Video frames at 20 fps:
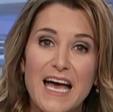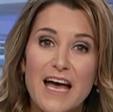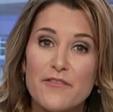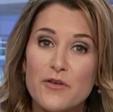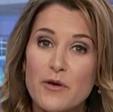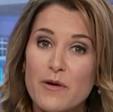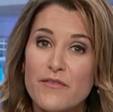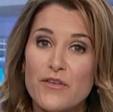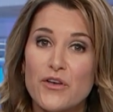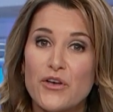Have
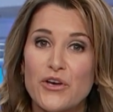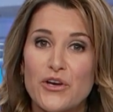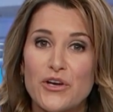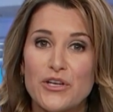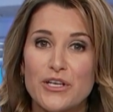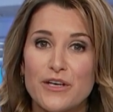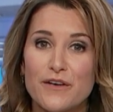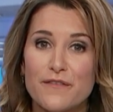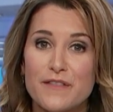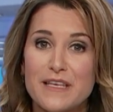you ever
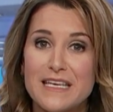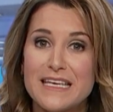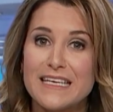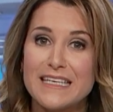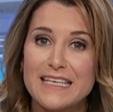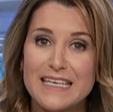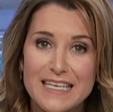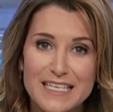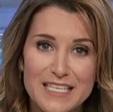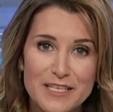heard of the
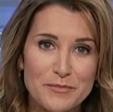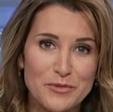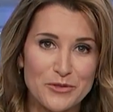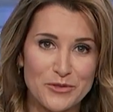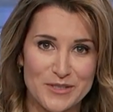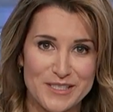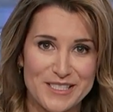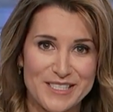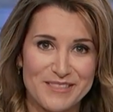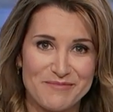
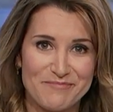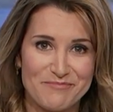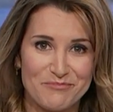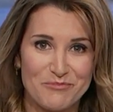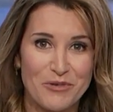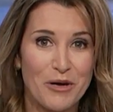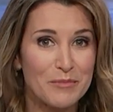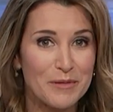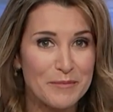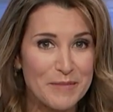echidnapus?
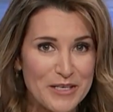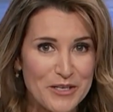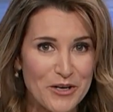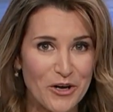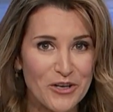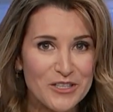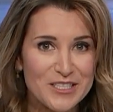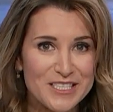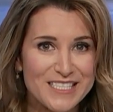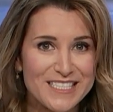Probably
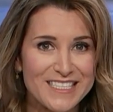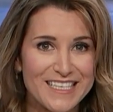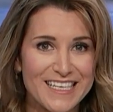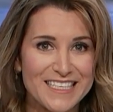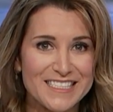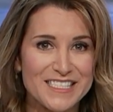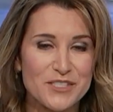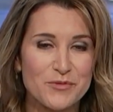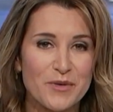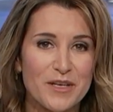not,
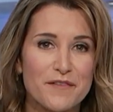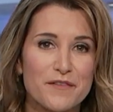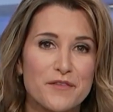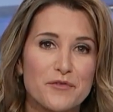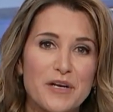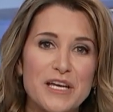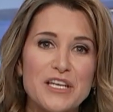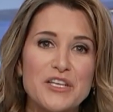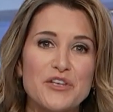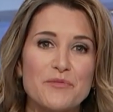as it's one of
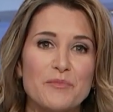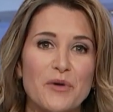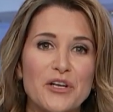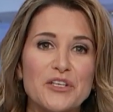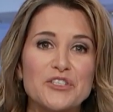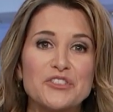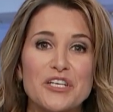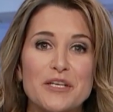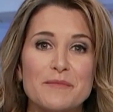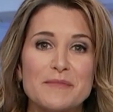three new
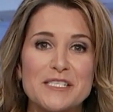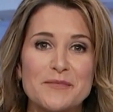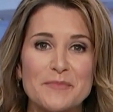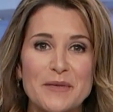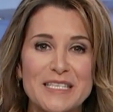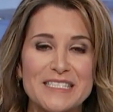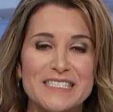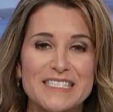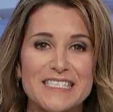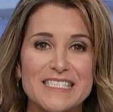monotreme
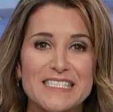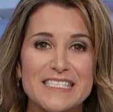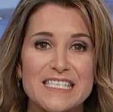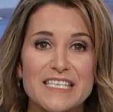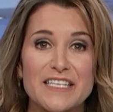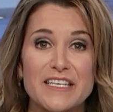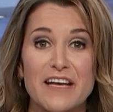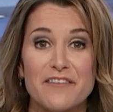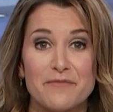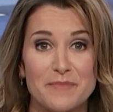species
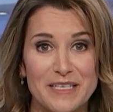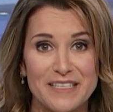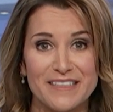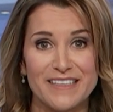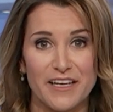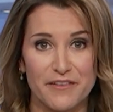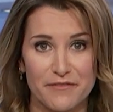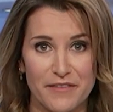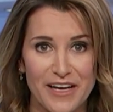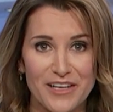that have been
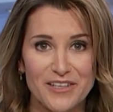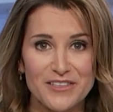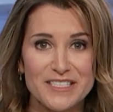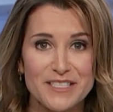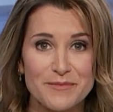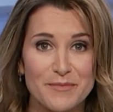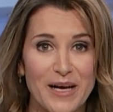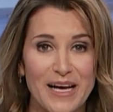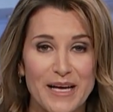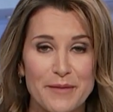
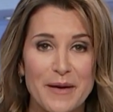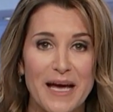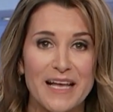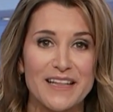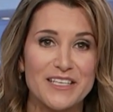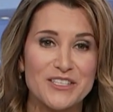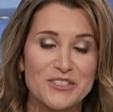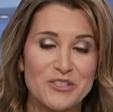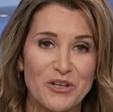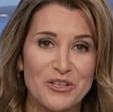unveiled by
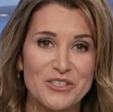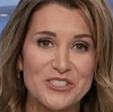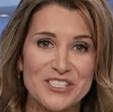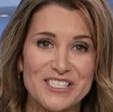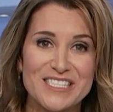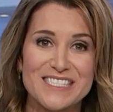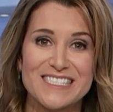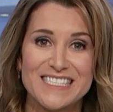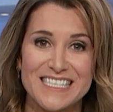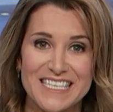
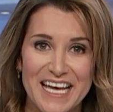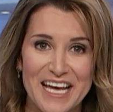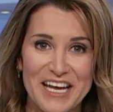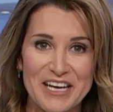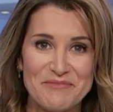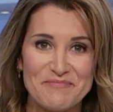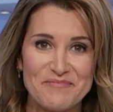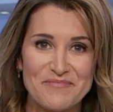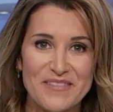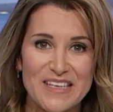paleontologists
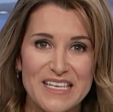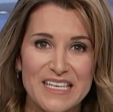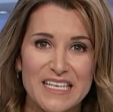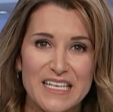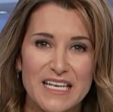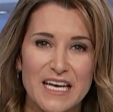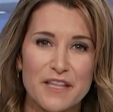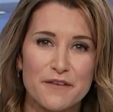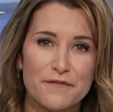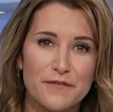today.
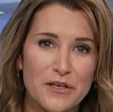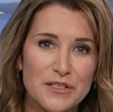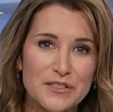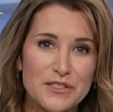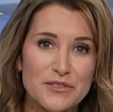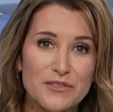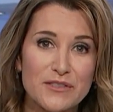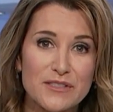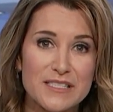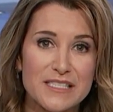Uh, the
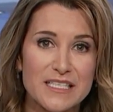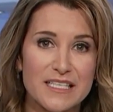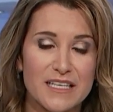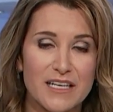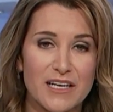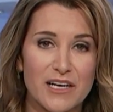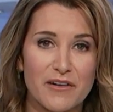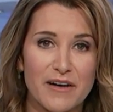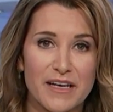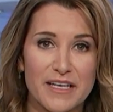fossils that
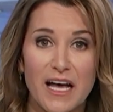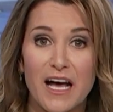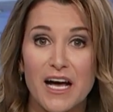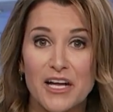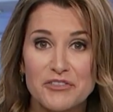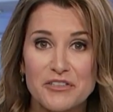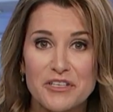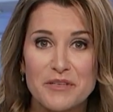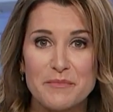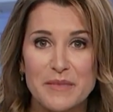are around
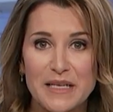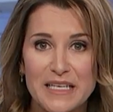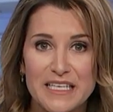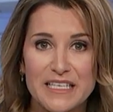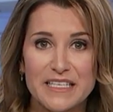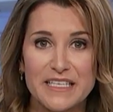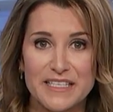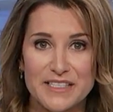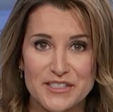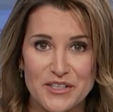100
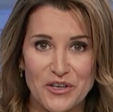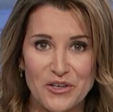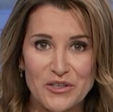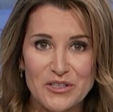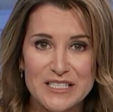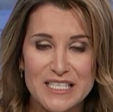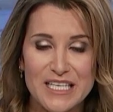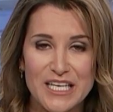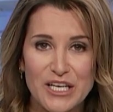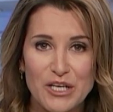million years
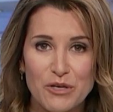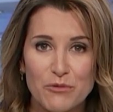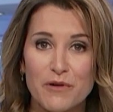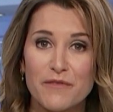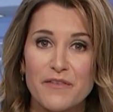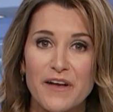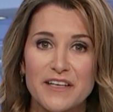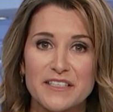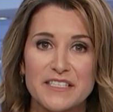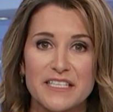old were
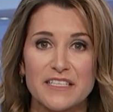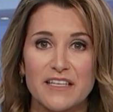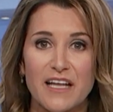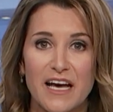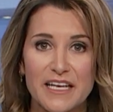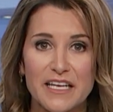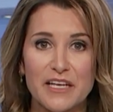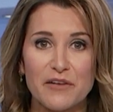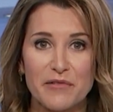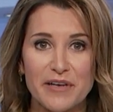found in
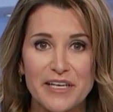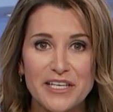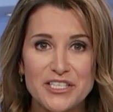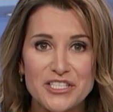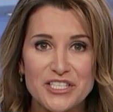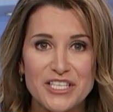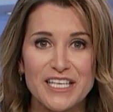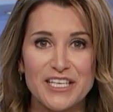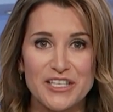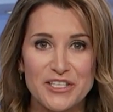Lightning
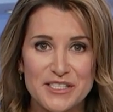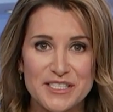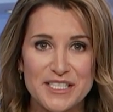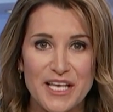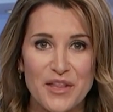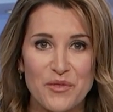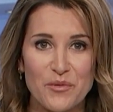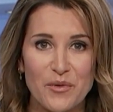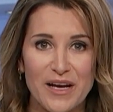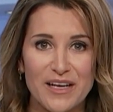Ridge in New
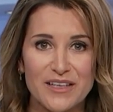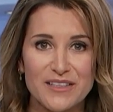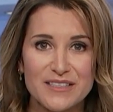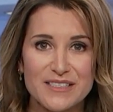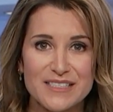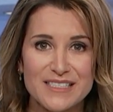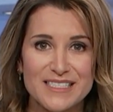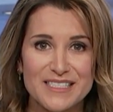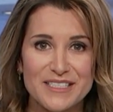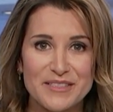South
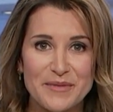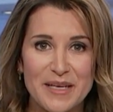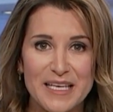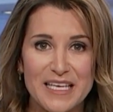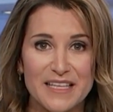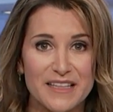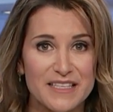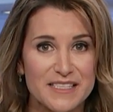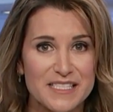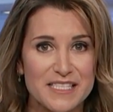Wales,
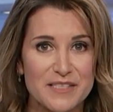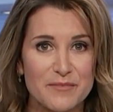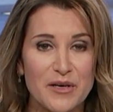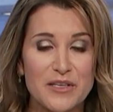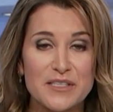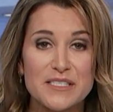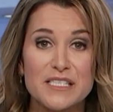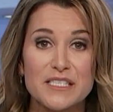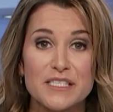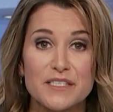making this the
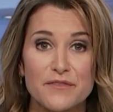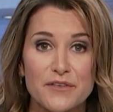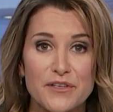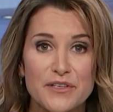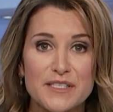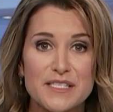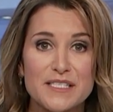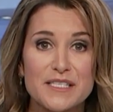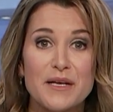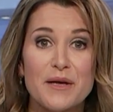most
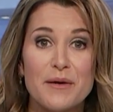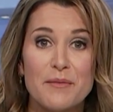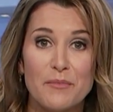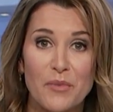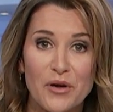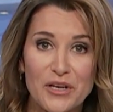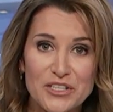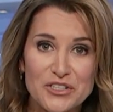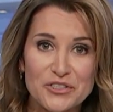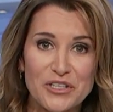diverse
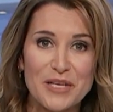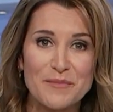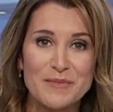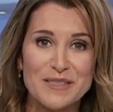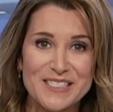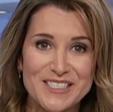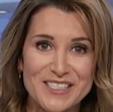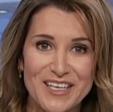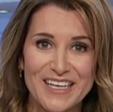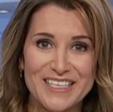
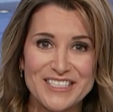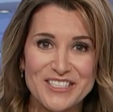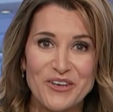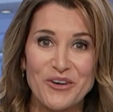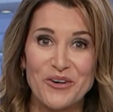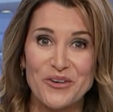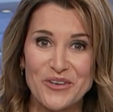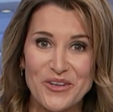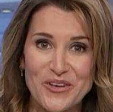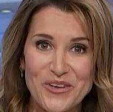monotreme site
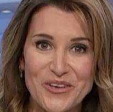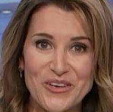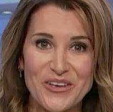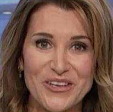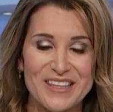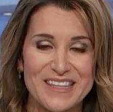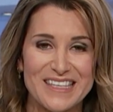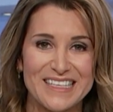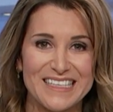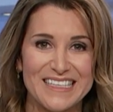on
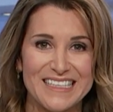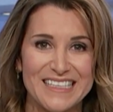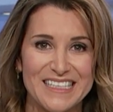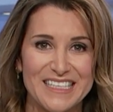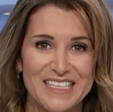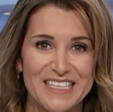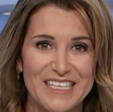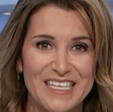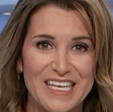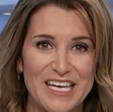Earth.
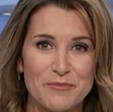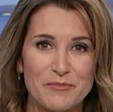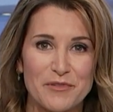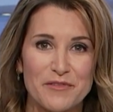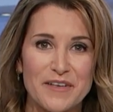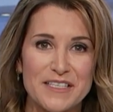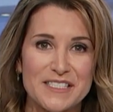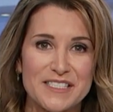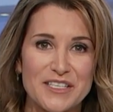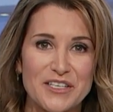And
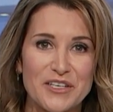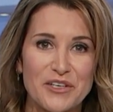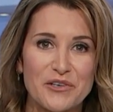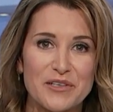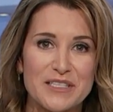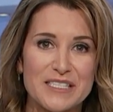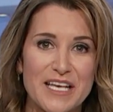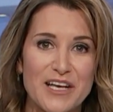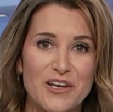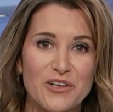Professor
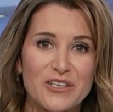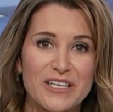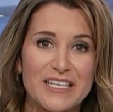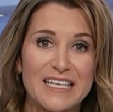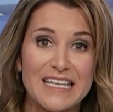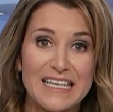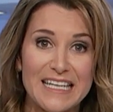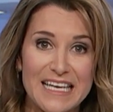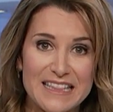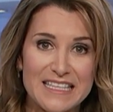Chris Helgen
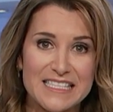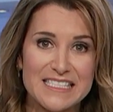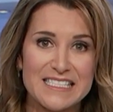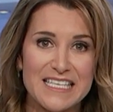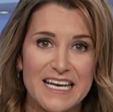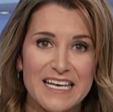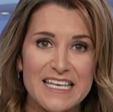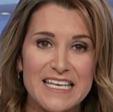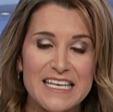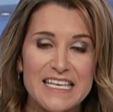led the
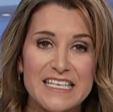study.